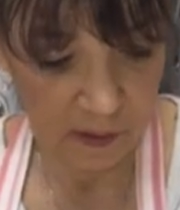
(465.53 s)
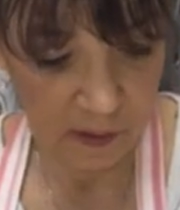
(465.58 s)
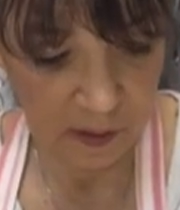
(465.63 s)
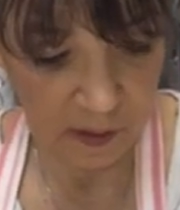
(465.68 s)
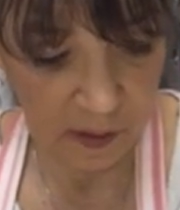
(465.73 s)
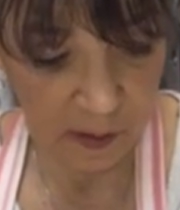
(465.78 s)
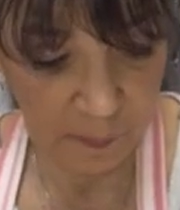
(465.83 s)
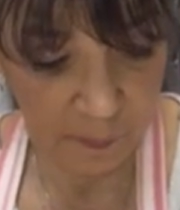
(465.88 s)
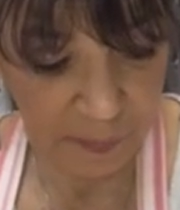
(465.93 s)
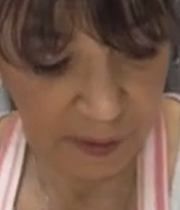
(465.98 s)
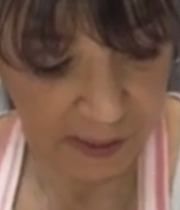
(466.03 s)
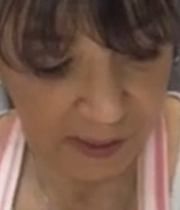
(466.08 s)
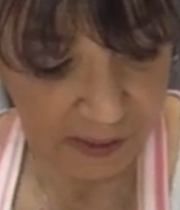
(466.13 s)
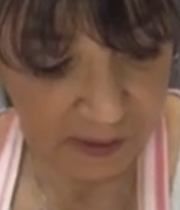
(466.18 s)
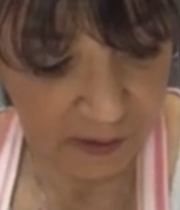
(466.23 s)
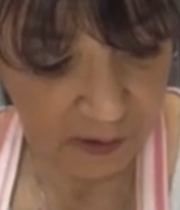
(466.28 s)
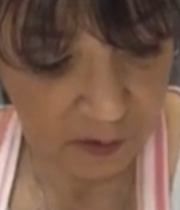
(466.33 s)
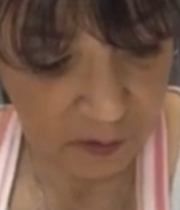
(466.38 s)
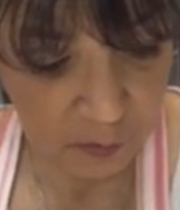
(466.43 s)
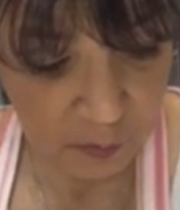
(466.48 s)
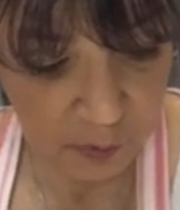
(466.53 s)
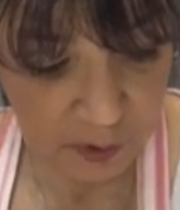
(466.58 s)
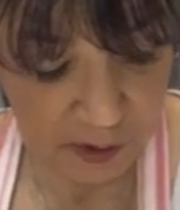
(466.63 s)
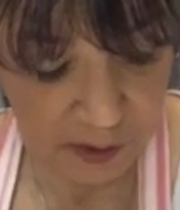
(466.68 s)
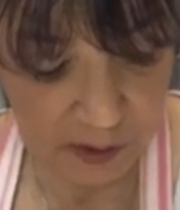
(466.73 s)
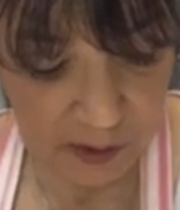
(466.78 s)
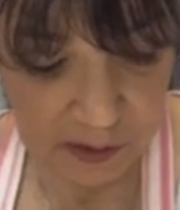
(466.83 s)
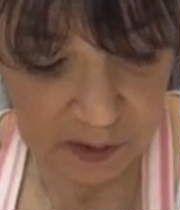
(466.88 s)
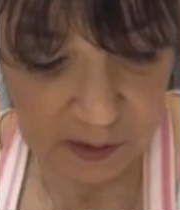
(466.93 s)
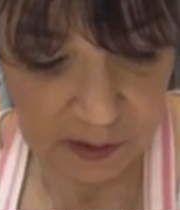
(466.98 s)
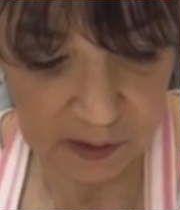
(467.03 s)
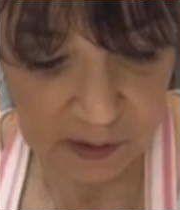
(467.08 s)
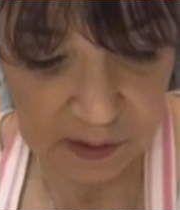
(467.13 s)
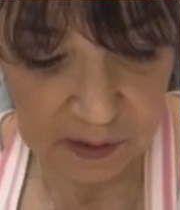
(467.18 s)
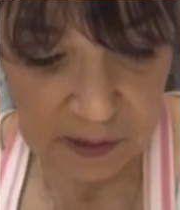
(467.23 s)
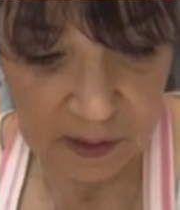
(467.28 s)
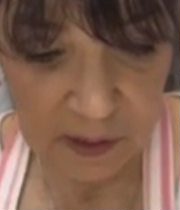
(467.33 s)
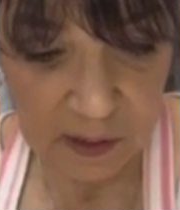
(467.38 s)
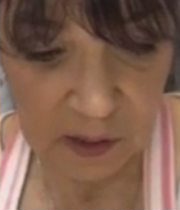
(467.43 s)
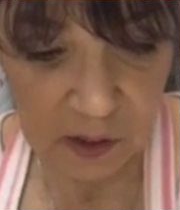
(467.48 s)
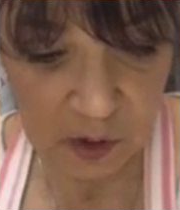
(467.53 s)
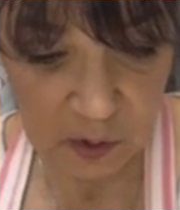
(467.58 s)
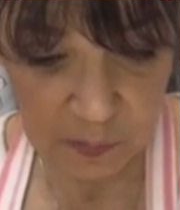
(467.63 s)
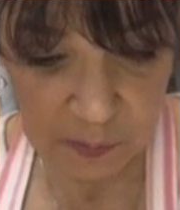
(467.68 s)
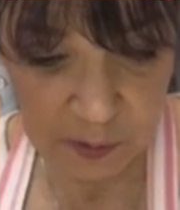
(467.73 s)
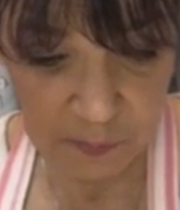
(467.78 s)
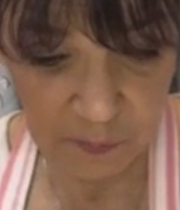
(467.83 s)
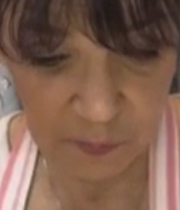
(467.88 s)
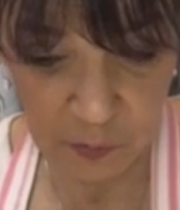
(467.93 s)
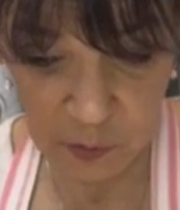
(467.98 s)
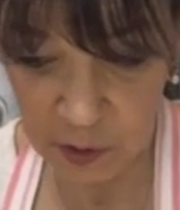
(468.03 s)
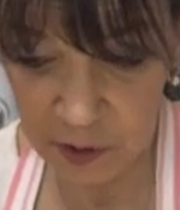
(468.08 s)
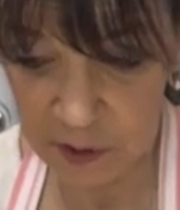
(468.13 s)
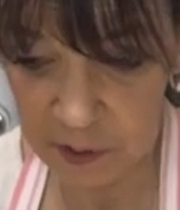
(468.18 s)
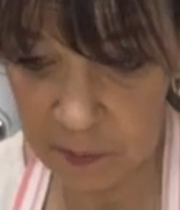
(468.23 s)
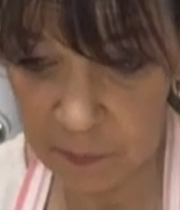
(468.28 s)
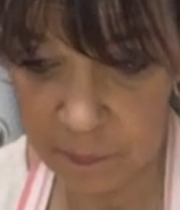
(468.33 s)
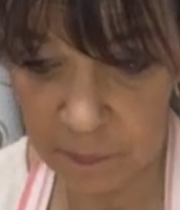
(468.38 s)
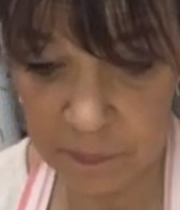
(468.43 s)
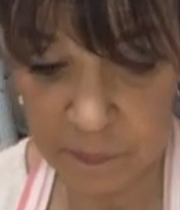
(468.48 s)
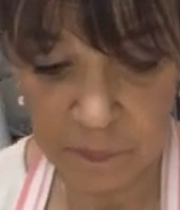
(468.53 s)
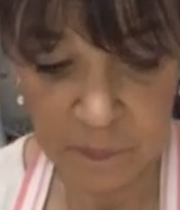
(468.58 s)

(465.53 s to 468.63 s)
a pan with aluminum foil,